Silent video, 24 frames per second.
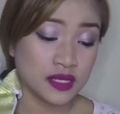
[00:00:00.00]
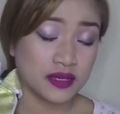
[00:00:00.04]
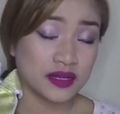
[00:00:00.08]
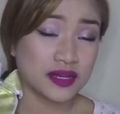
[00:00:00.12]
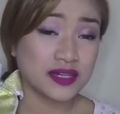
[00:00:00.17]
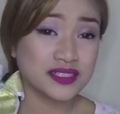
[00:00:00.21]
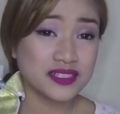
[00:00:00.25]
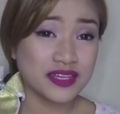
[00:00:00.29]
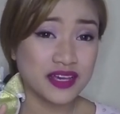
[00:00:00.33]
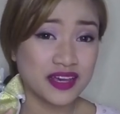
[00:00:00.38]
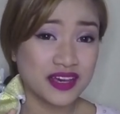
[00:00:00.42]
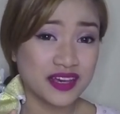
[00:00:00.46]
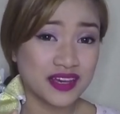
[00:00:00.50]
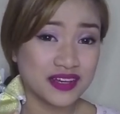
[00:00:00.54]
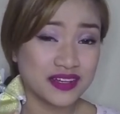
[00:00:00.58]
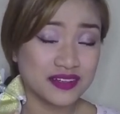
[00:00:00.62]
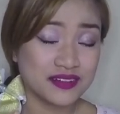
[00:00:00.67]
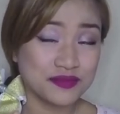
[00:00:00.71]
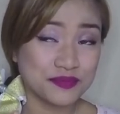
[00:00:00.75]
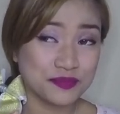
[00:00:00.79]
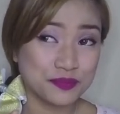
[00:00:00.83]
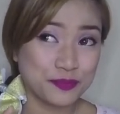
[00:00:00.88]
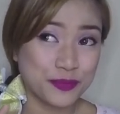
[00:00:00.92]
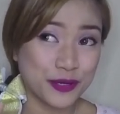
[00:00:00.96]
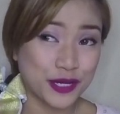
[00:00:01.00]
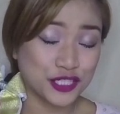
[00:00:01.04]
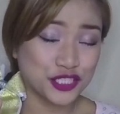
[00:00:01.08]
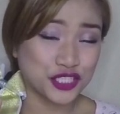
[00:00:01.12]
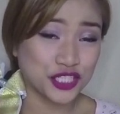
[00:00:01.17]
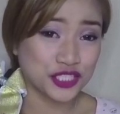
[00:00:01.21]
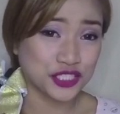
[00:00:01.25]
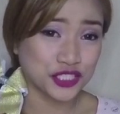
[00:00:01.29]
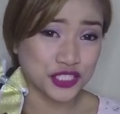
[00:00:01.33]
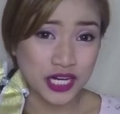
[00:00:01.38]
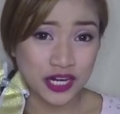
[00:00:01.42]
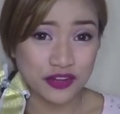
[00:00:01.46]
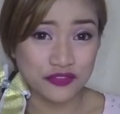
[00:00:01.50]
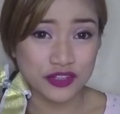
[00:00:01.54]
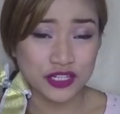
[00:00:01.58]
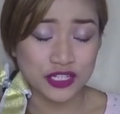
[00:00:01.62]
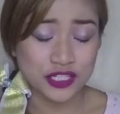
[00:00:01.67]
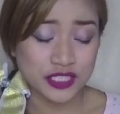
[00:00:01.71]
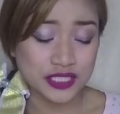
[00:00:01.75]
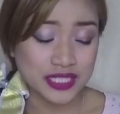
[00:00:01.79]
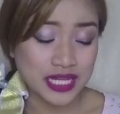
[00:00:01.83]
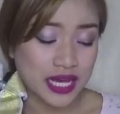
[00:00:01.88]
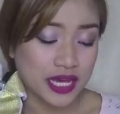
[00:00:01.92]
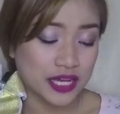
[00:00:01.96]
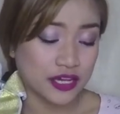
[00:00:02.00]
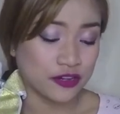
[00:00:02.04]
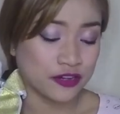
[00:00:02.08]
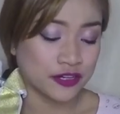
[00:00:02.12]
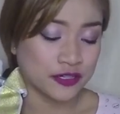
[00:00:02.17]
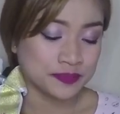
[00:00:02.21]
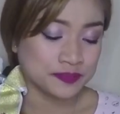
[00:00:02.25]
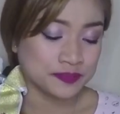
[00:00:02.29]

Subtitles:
kasi budget traveler tayo.